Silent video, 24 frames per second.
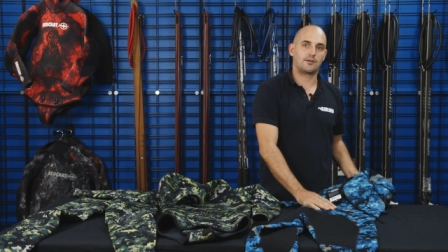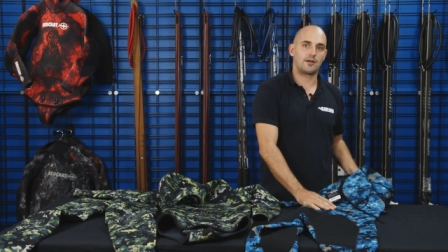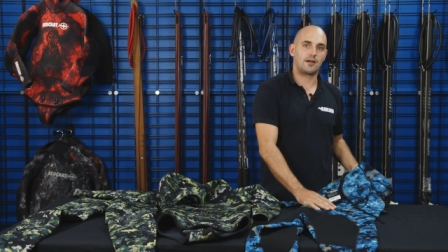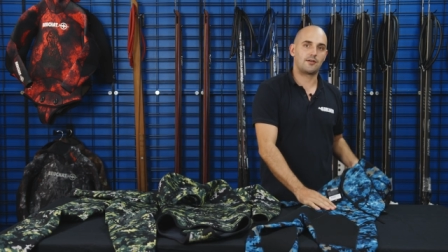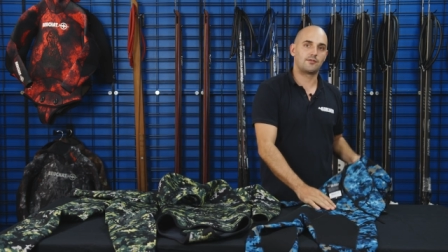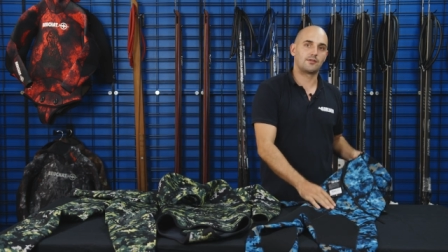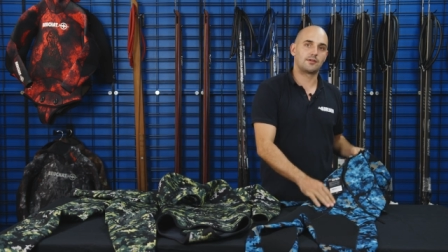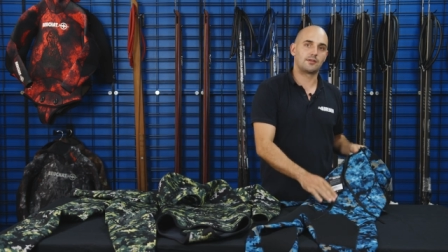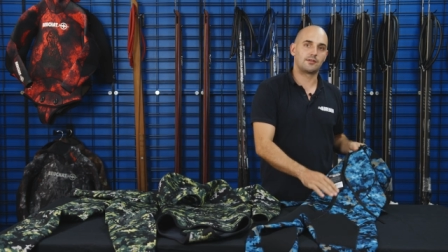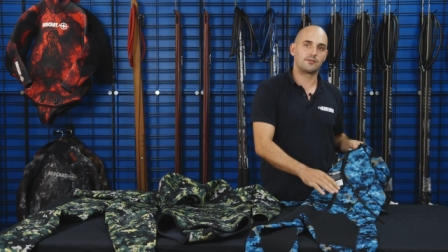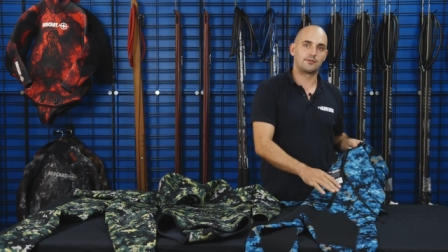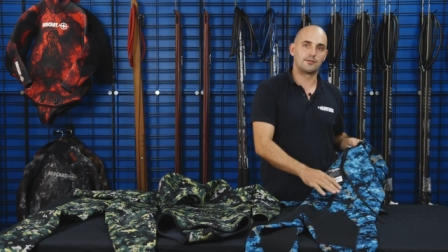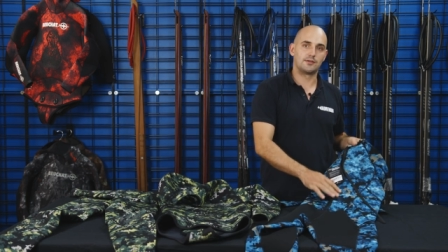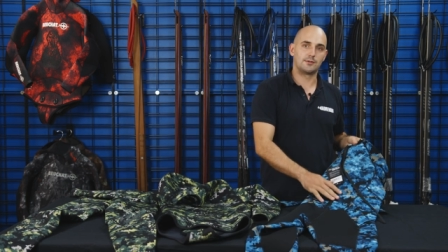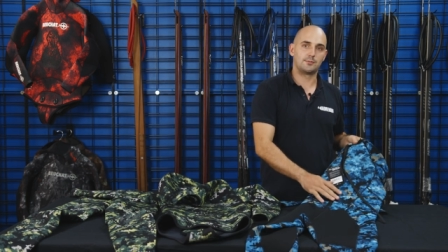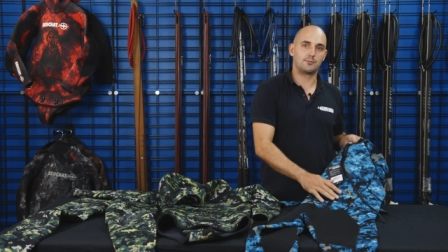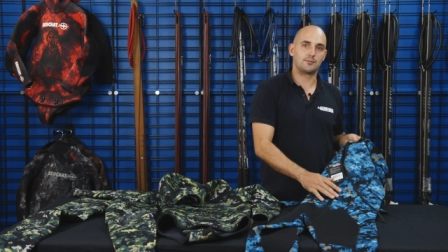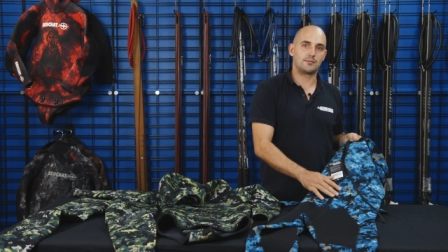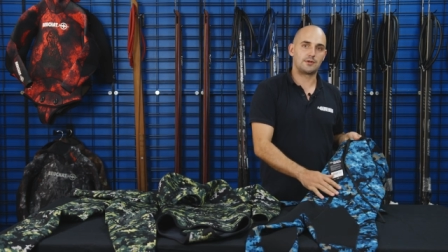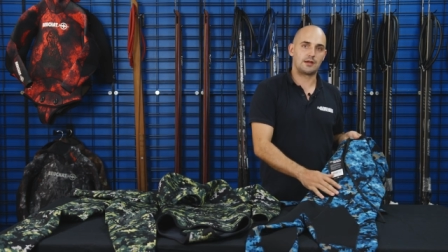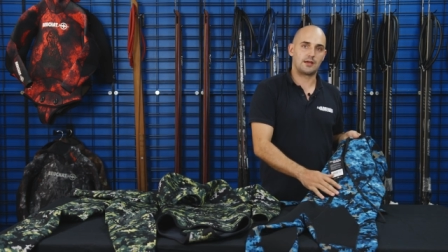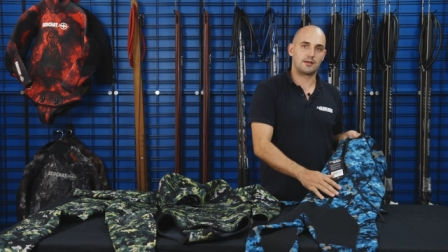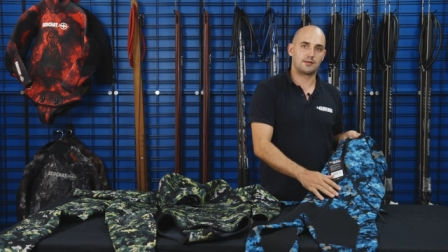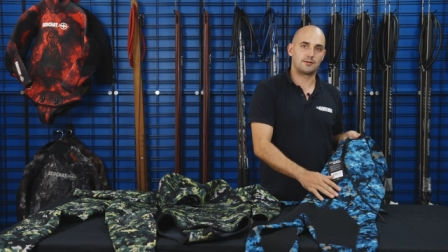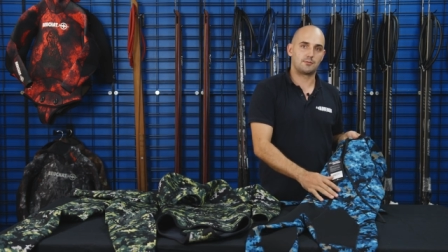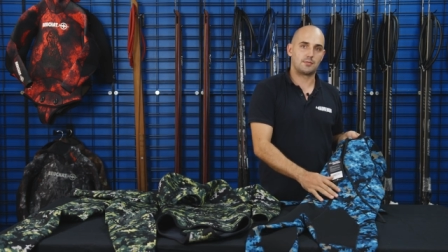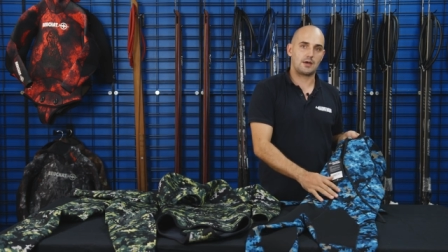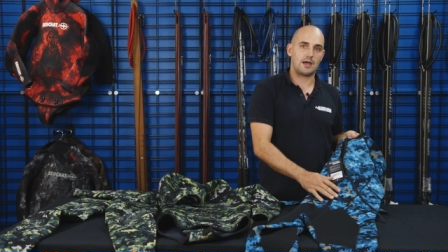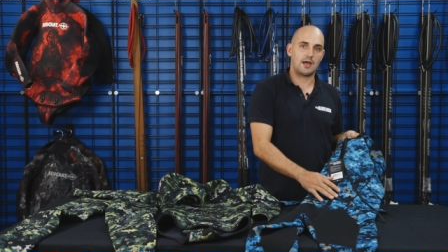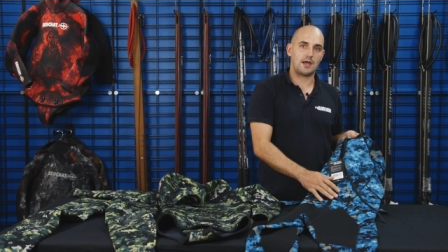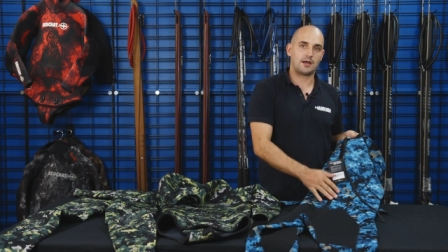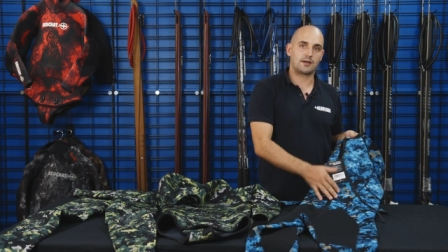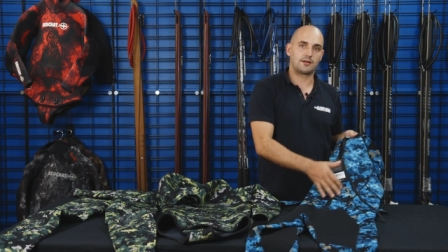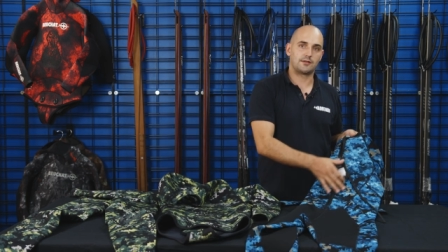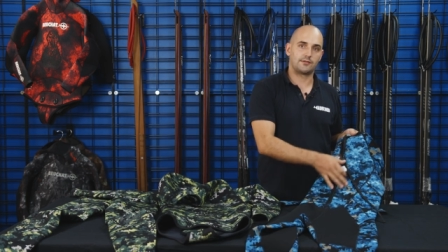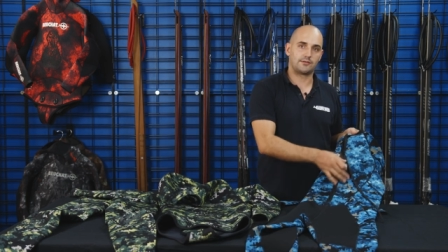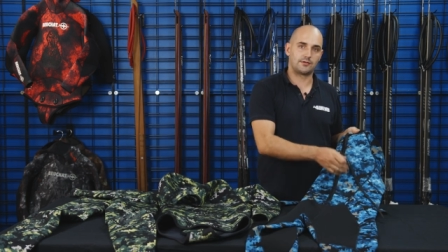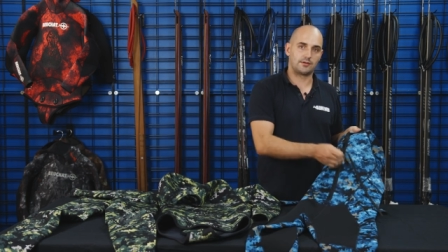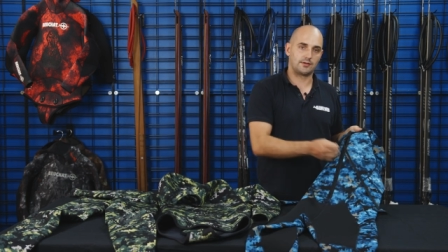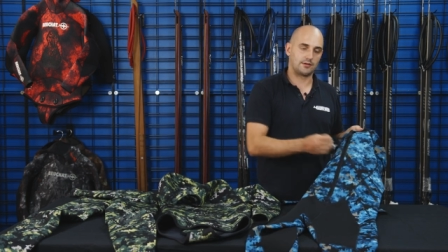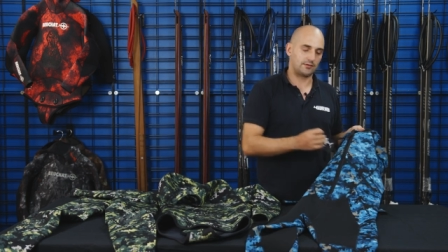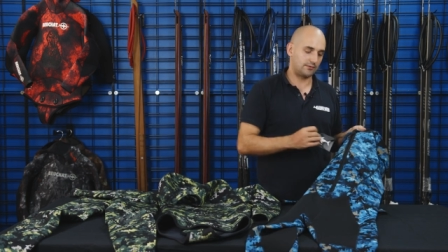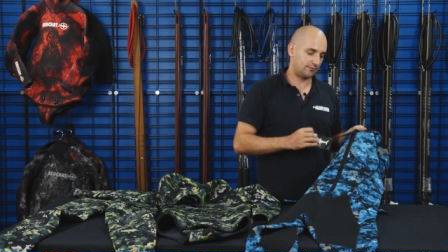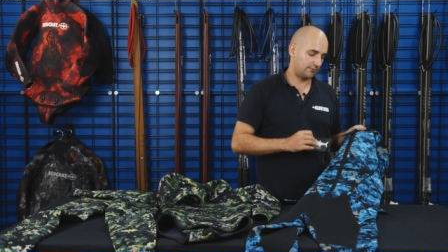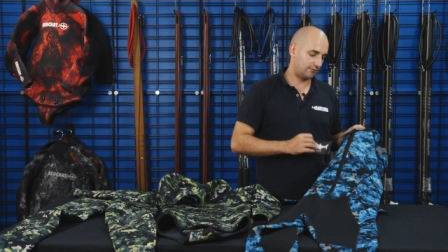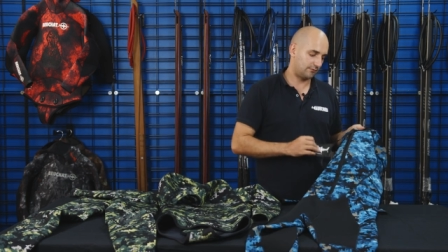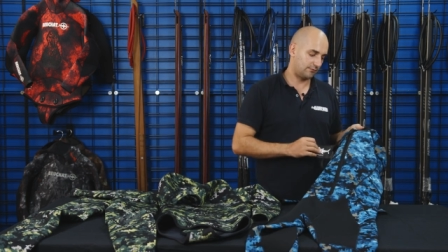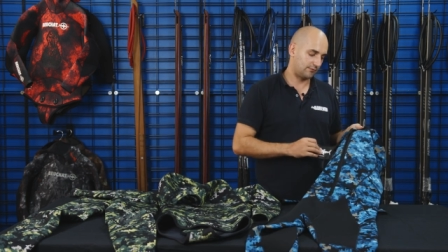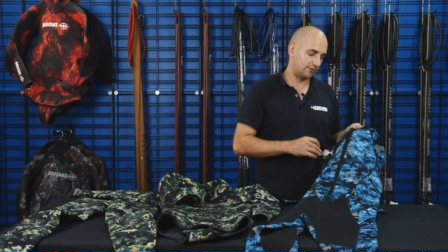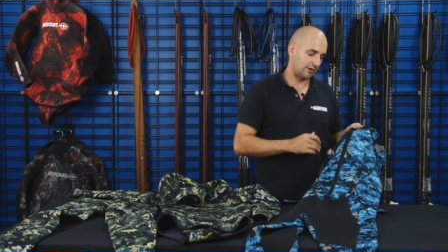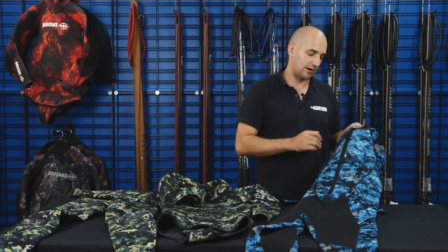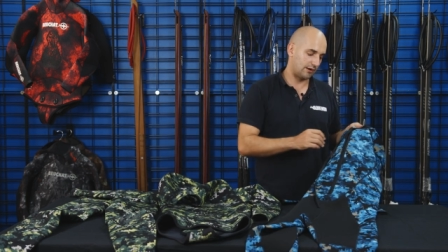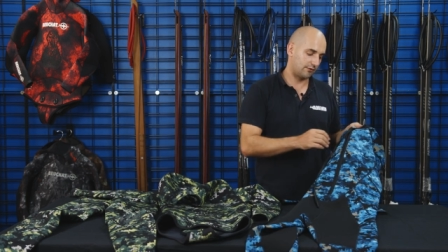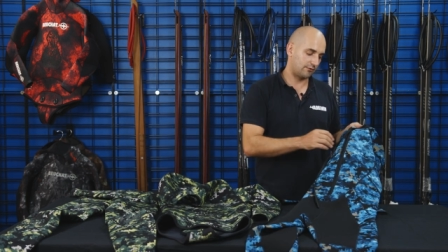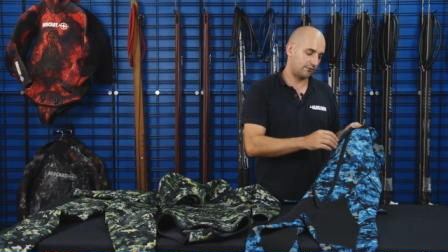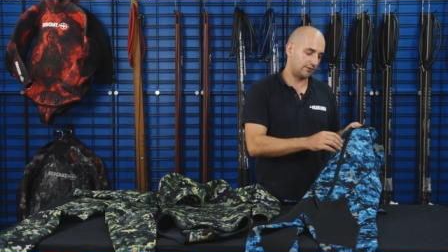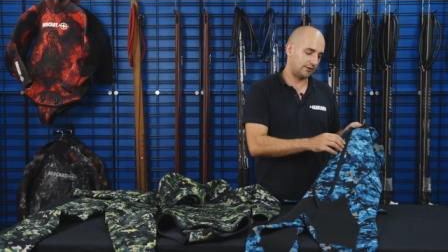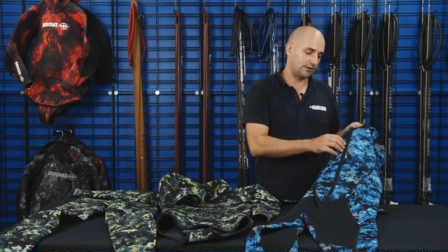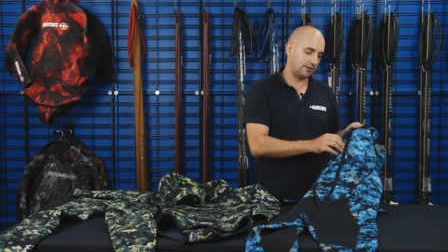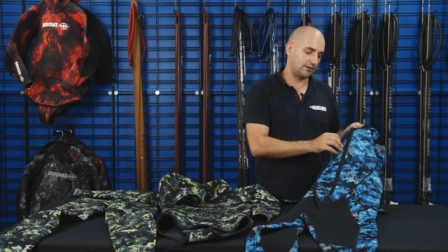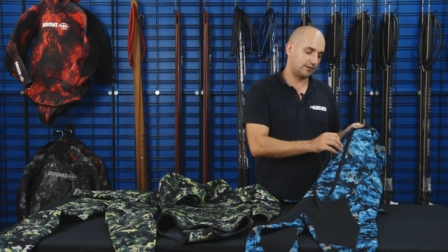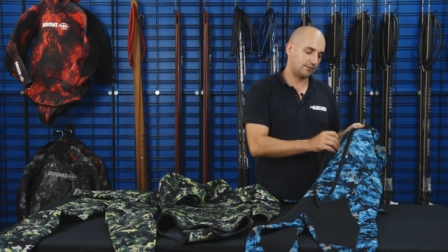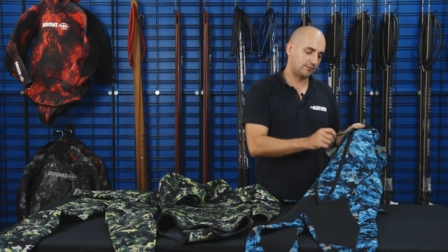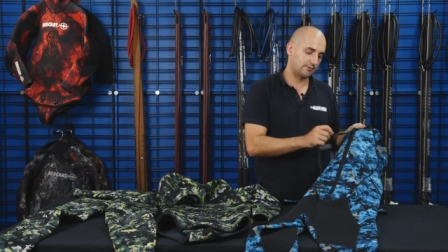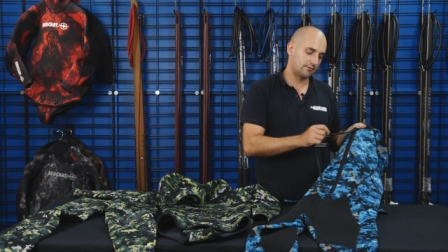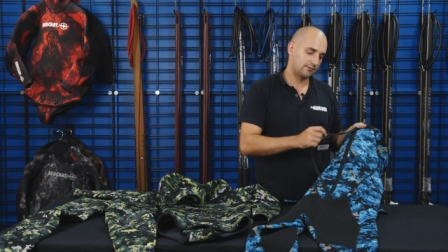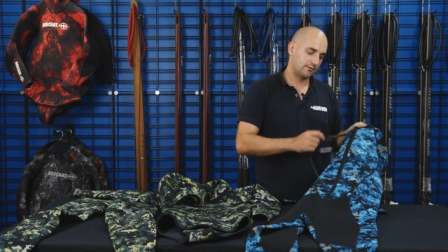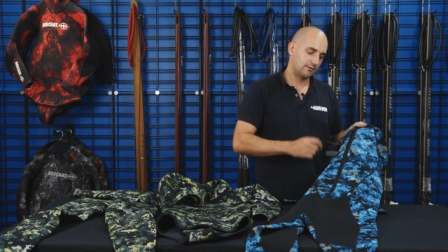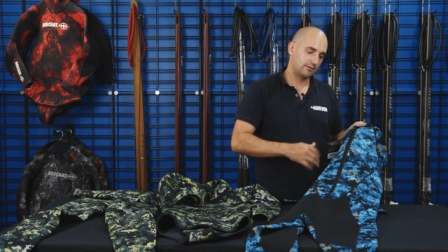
of having a zip down the back is that generally